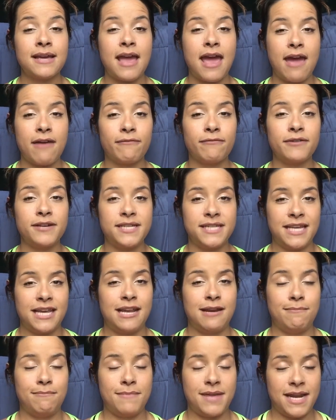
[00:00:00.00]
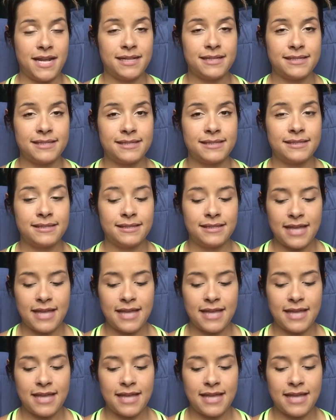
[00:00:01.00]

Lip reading: every 10 minutes.